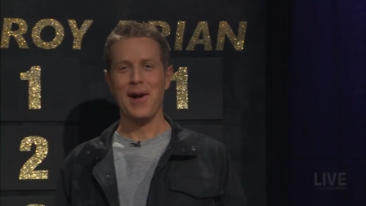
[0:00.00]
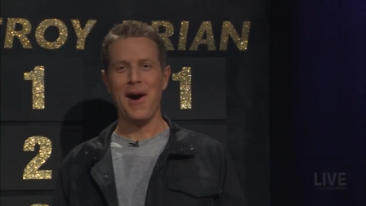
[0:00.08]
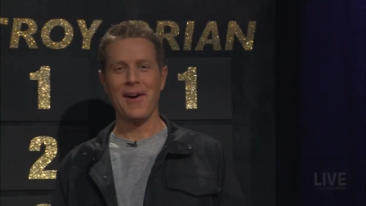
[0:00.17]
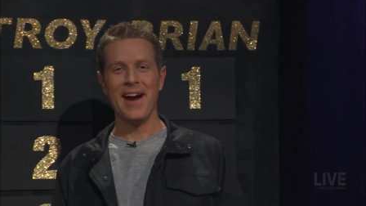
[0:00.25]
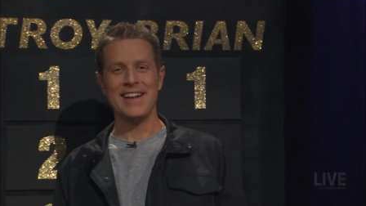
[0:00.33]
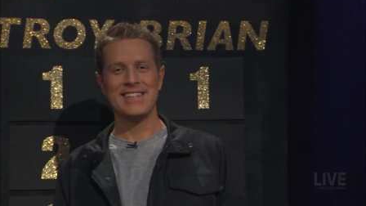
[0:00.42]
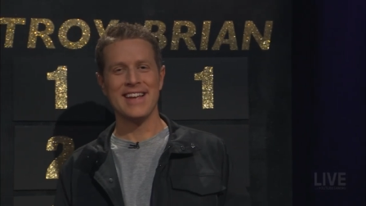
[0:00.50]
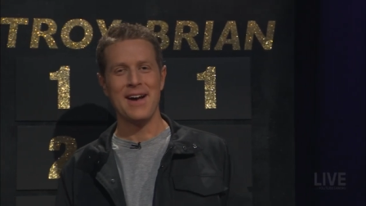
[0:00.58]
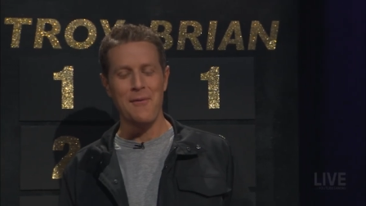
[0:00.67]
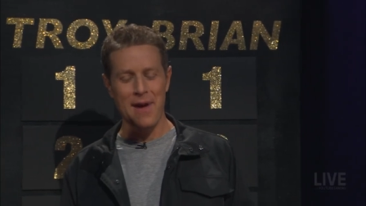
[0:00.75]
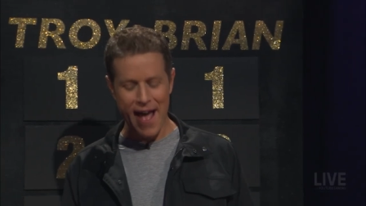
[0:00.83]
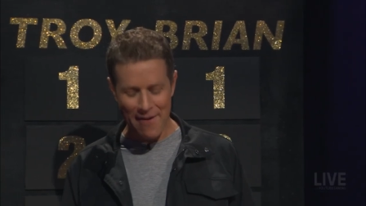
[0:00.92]
All right, uh,
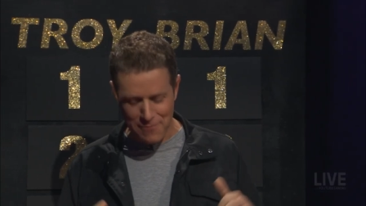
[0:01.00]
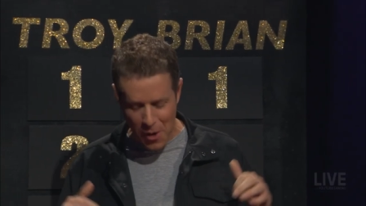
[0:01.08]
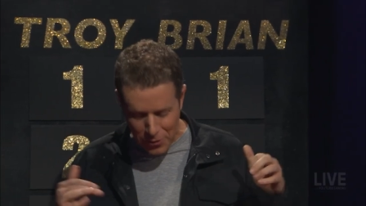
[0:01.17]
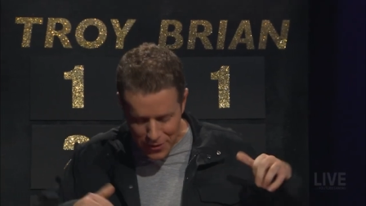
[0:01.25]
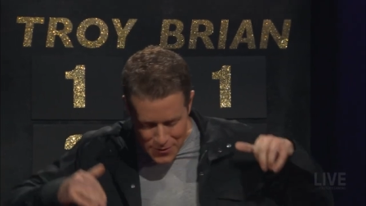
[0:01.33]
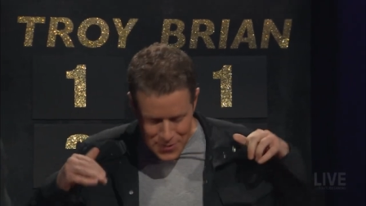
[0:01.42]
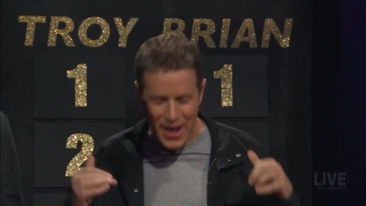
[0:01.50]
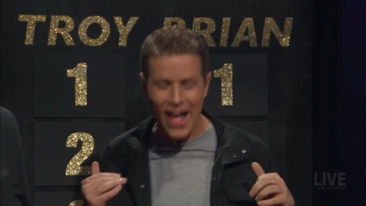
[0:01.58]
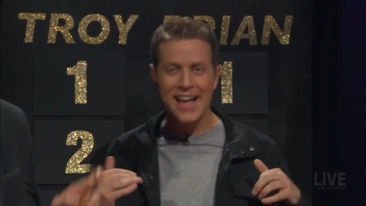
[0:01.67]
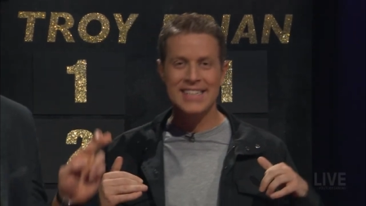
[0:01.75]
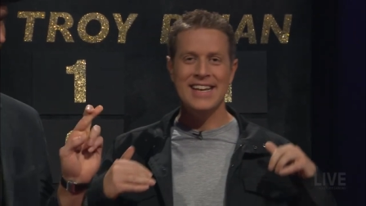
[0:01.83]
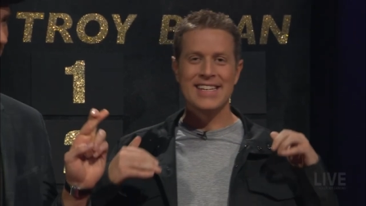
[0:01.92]
we have both of you
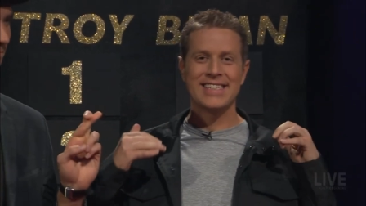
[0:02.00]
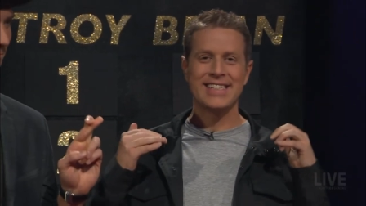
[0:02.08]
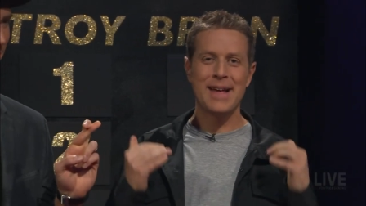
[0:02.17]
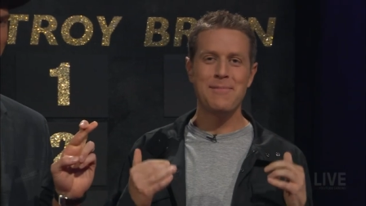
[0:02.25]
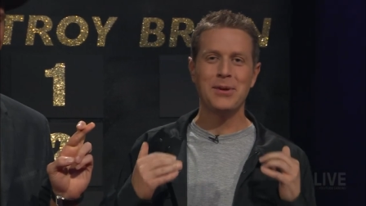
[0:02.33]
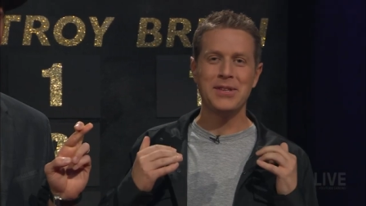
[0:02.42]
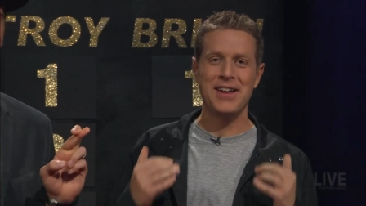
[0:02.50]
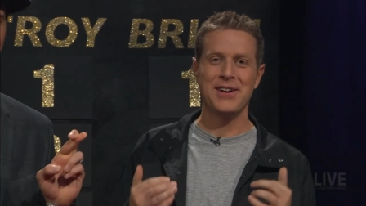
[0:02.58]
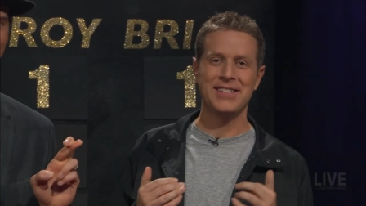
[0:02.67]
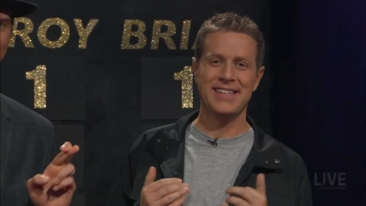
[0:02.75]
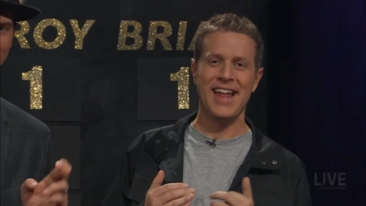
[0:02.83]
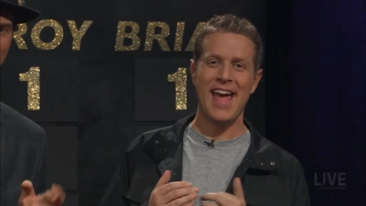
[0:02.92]
guys assembled
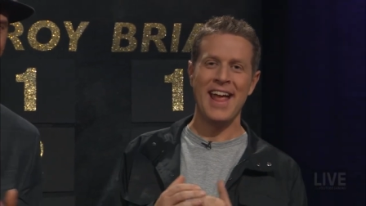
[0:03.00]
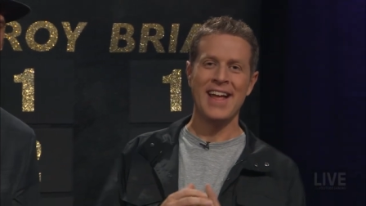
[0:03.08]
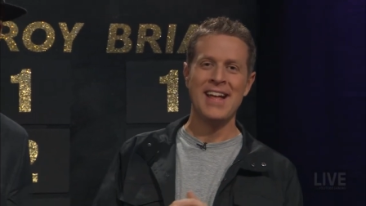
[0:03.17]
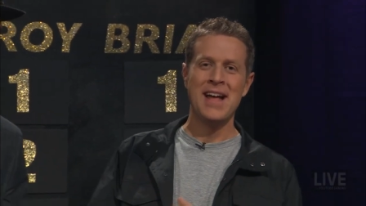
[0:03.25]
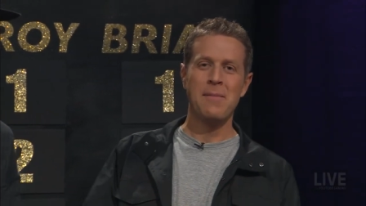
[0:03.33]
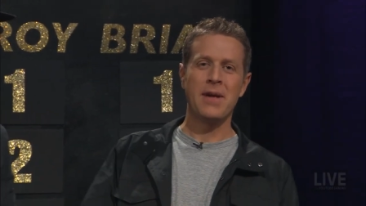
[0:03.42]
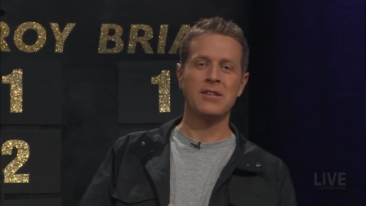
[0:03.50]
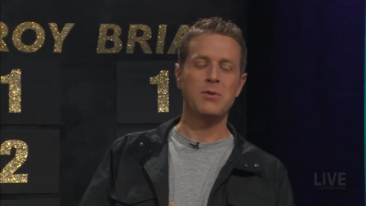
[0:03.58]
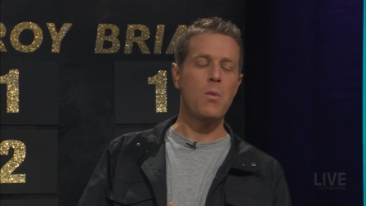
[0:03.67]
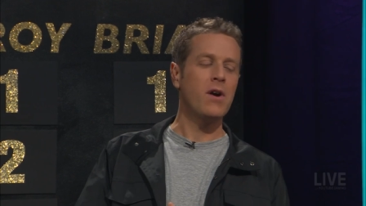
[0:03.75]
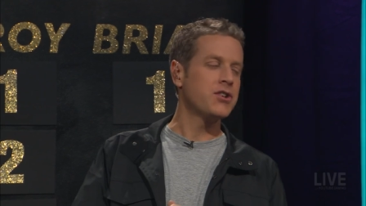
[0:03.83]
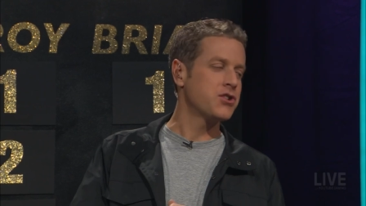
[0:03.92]
here today because
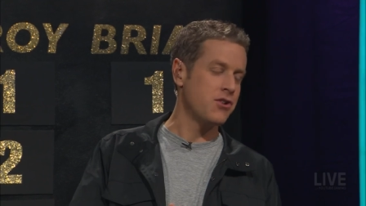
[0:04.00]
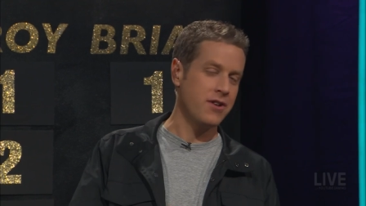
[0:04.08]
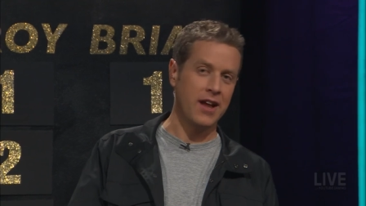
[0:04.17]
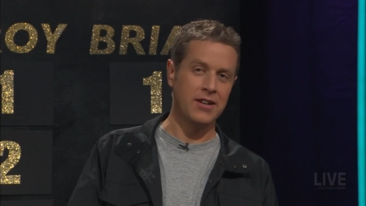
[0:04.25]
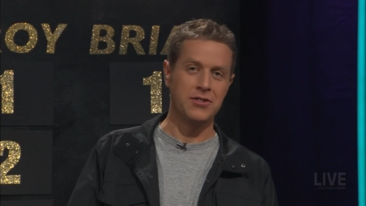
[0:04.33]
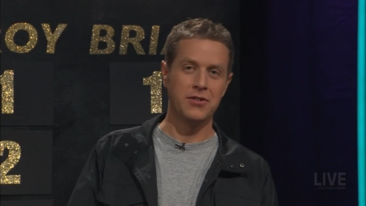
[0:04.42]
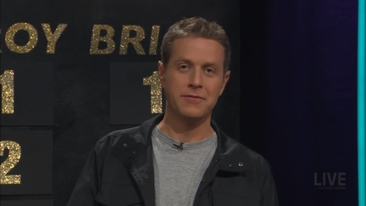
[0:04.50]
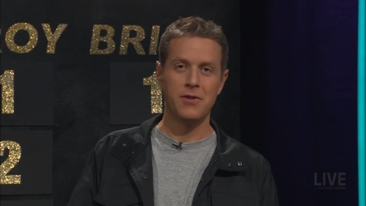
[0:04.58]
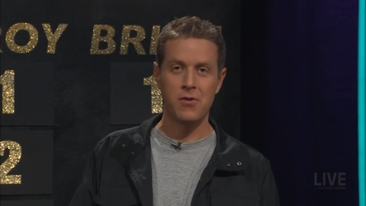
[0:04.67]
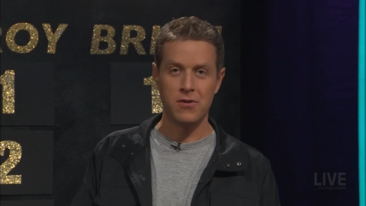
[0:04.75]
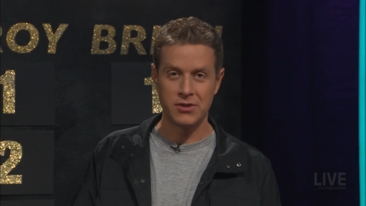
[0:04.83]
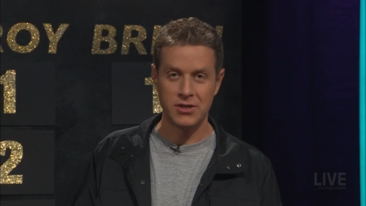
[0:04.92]
we want to showcase your
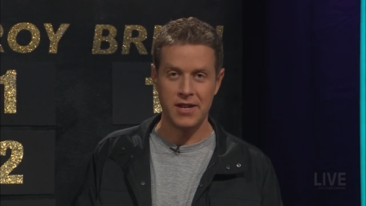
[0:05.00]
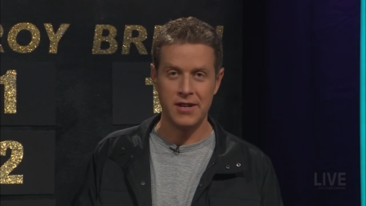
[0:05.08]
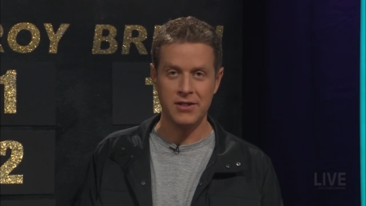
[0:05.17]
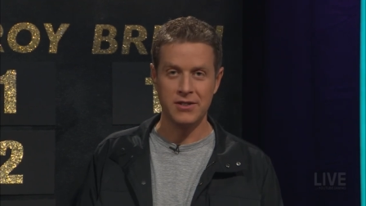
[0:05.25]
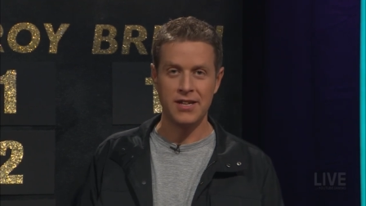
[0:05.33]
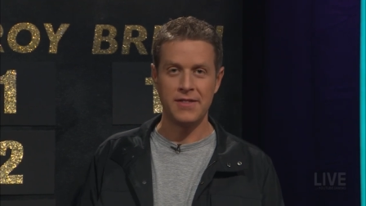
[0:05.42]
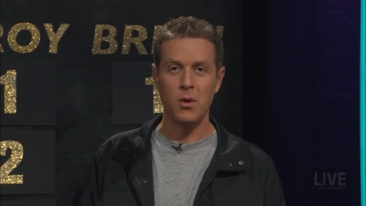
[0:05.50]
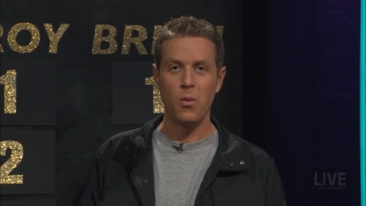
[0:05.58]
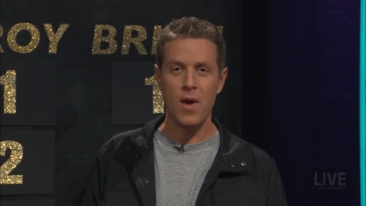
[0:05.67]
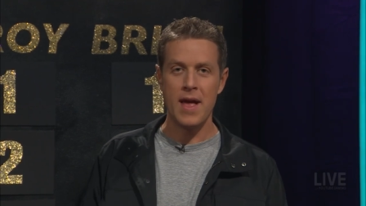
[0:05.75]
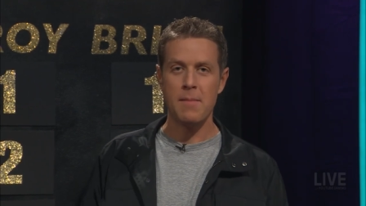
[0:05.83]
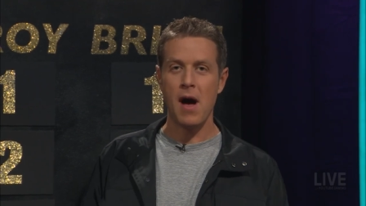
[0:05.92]
vocal skills at the
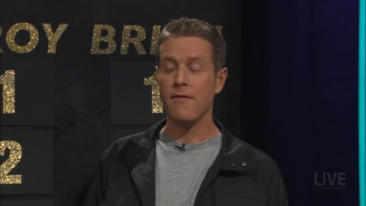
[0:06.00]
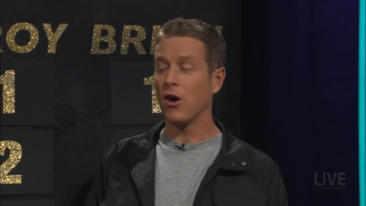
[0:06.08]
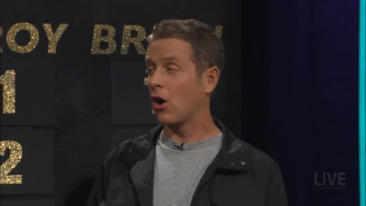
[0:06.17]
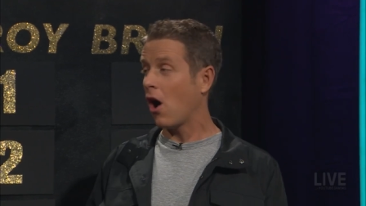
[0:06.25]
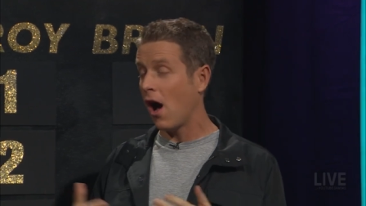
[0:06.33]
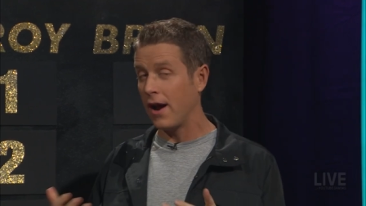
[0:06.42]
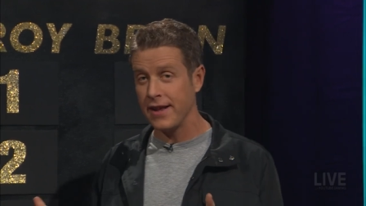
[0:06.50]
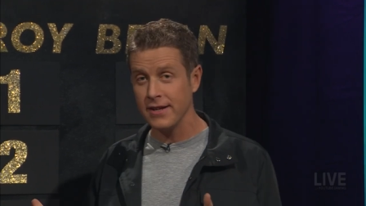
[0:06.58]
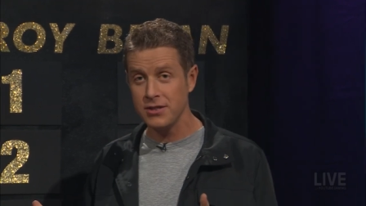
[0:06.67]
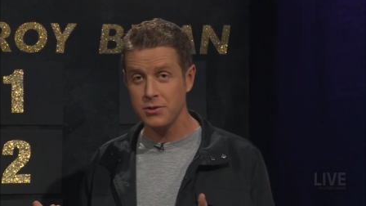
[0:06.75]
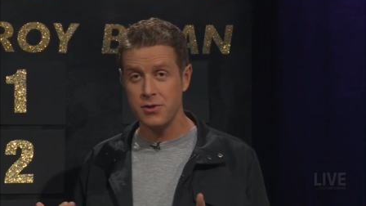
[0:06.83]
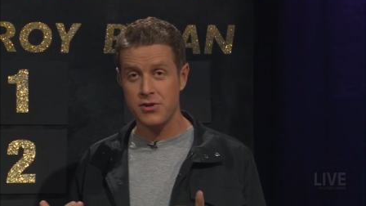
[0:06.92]
whim of our
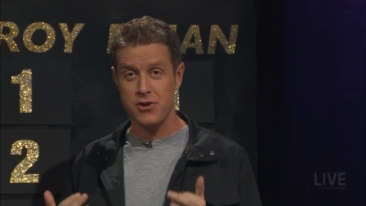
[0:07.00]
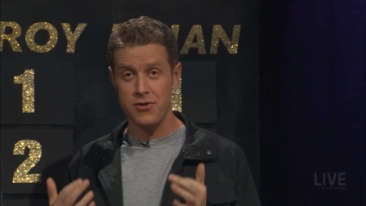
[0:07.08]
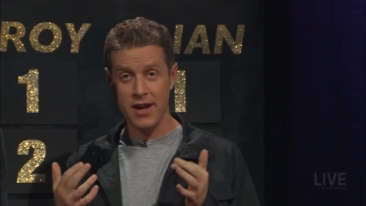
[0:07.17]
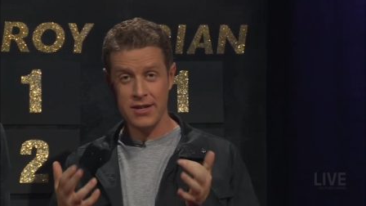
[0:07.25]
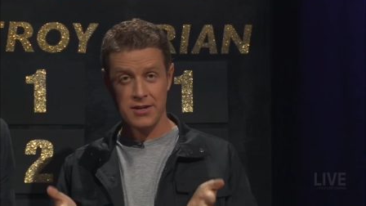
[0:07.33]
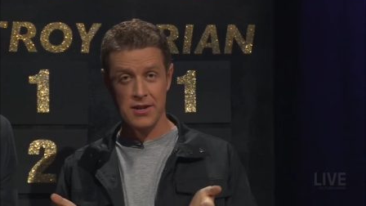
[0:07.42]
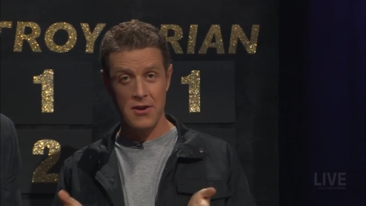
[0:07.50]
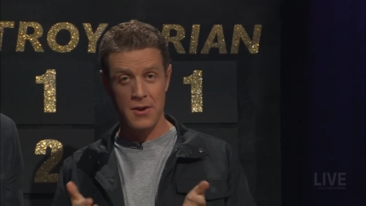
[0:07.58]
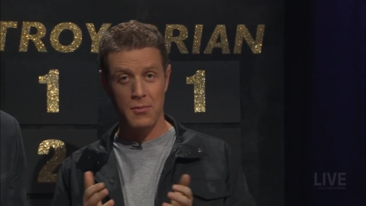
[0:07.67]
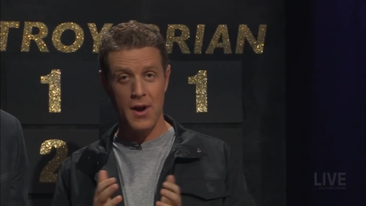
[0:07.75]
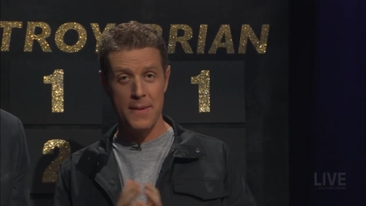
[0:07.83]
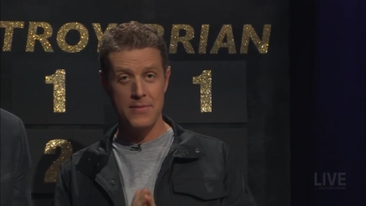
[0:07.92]
audience, which you guys can go to
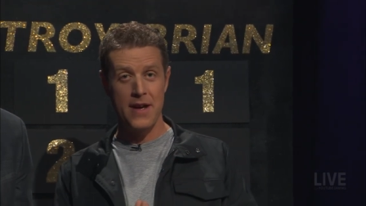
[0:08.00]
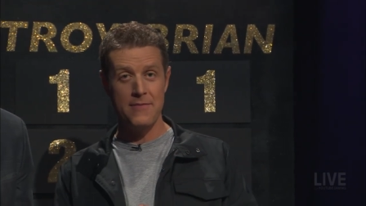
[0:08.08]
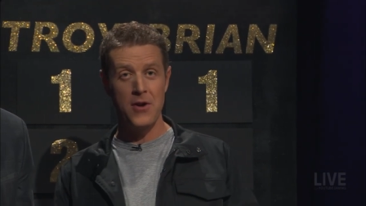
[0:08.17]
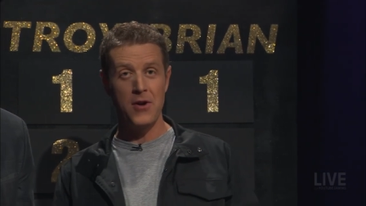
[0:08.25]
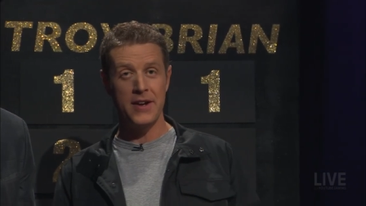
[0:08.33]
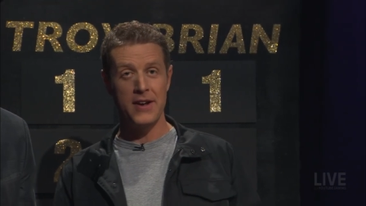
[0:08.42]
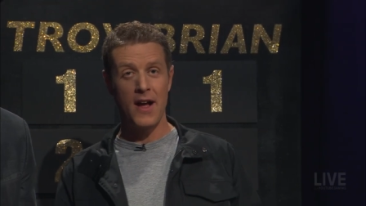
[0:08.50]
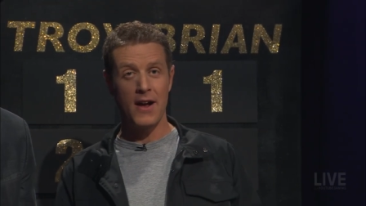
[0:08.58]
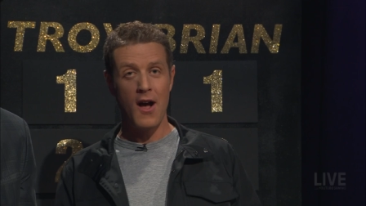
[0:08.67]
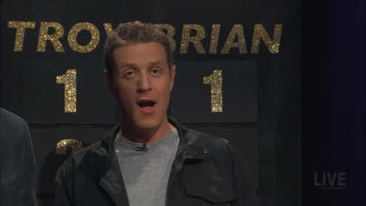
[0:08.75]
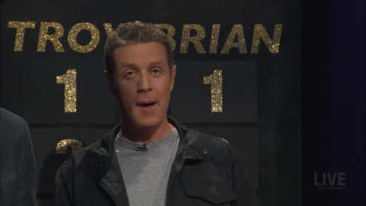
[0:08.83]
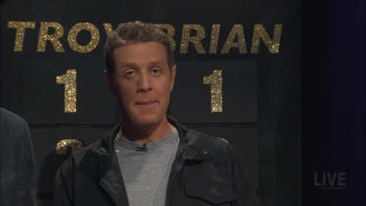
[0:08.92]

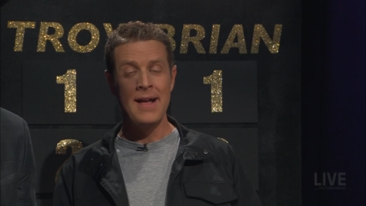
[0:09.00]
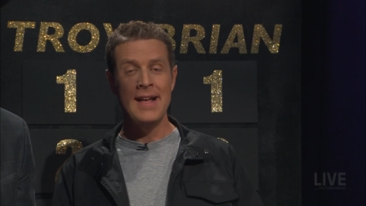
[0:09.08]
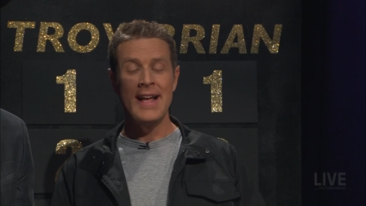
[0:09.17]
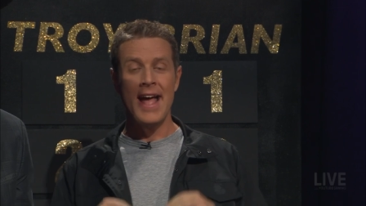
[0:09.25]
primetimevoting.com